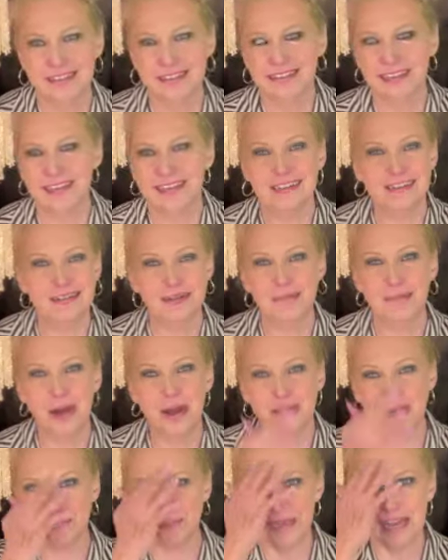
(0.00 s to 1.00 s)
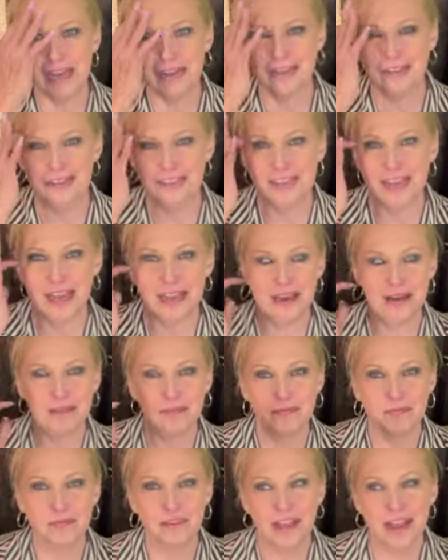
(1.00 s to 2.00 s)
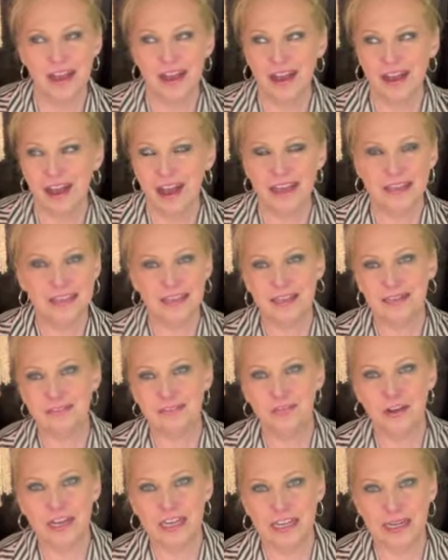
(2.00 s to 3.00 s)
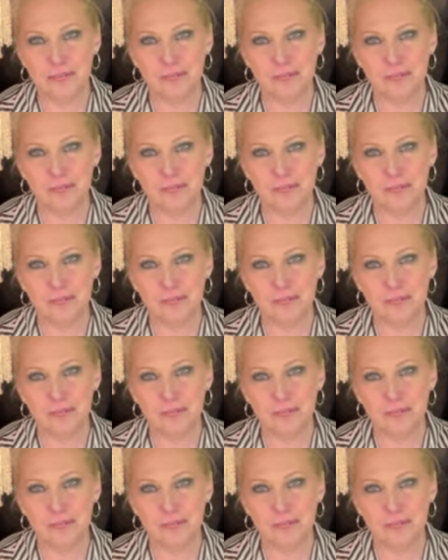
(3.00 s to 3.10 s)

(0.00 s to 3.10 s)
It doesn't bother me, actually. I think it's funny.